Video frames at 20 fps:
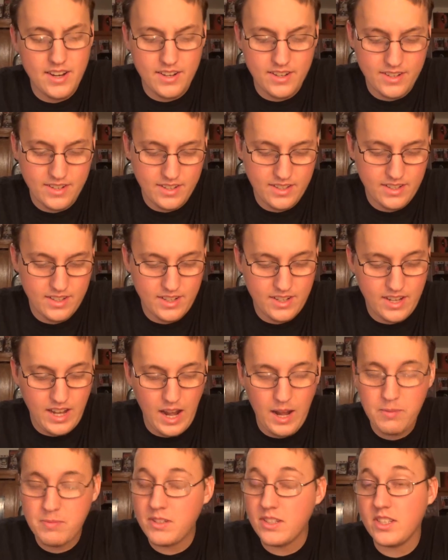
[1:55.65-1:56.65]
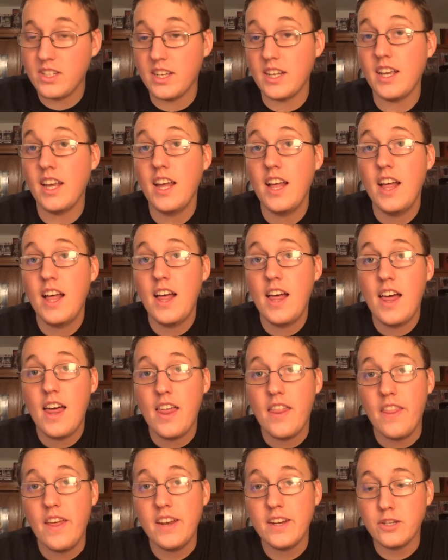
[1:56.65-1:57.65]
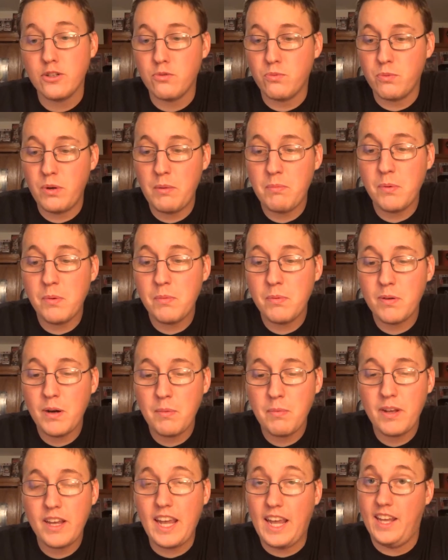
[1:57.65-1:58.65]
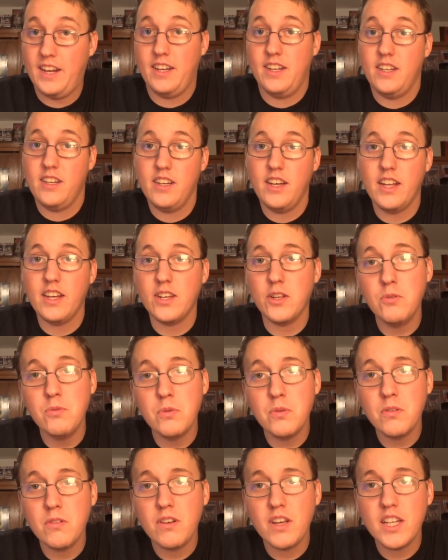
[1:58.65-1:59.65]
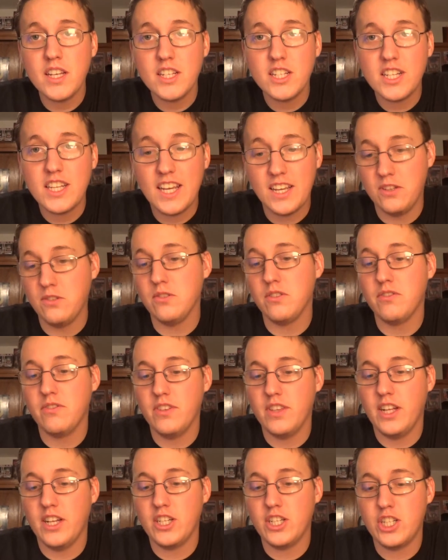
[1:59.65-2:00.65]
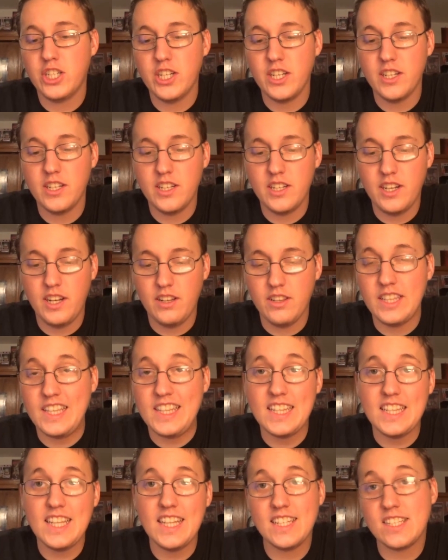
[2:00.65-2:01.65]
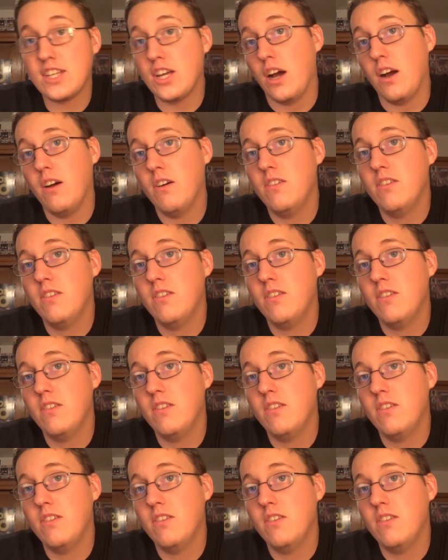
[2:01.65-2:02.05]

And the captain's like, that is rebel propaganda, and you will get killed for that shit. Now let's go.